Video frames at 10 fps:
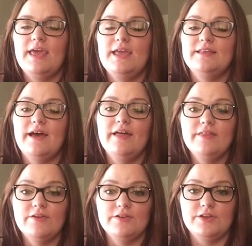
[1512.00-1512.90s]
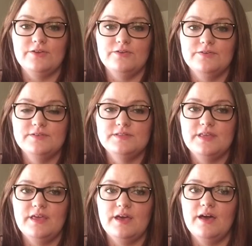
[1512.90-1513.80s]
In other news,
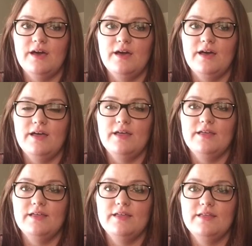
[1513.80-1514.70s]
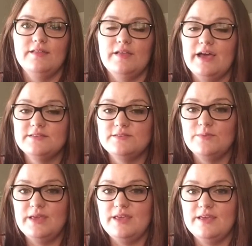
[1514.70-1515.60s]
last
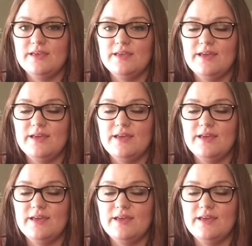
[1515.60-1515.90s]
week,